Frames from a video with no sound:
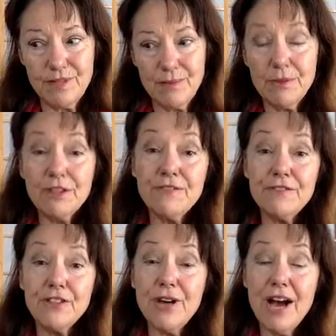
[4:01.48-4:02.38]
But you
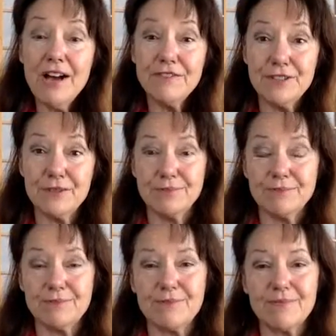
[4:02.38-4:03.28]
feel you have to.
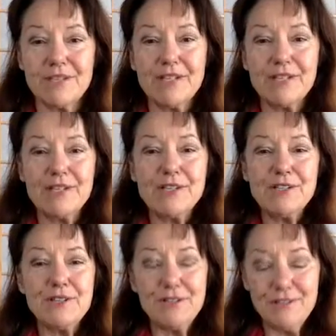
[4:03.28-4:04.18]

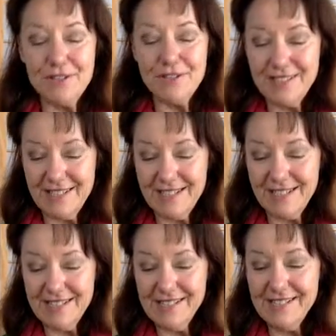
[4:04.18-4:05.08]
So the first thing
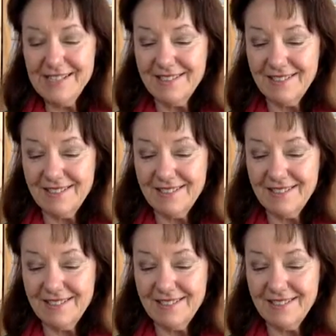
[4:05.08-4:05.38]
is,